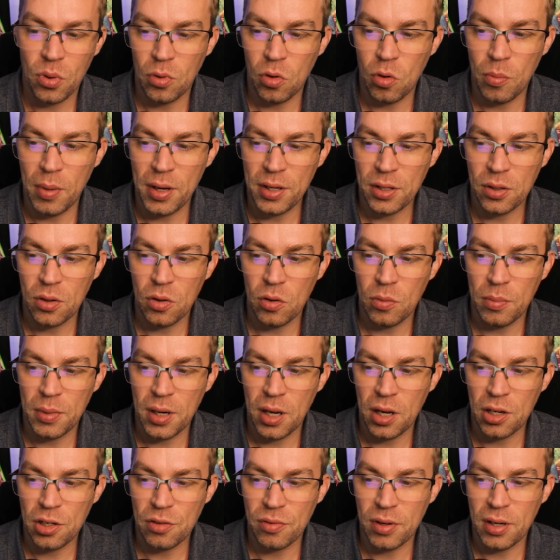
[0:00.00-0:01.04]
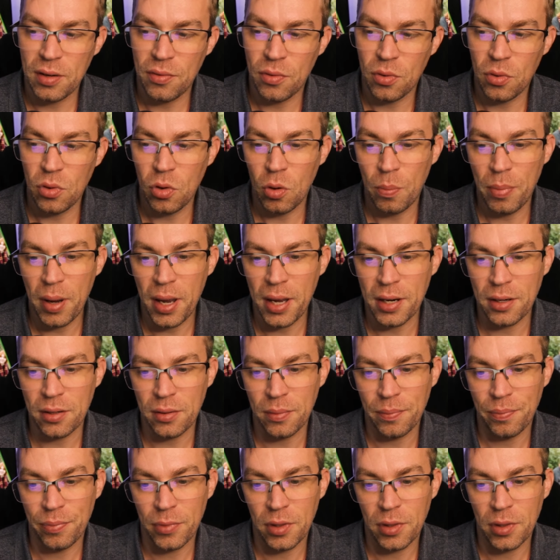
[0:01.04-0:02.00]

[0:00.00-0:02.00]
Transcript: or Magical Menagerie for your pet.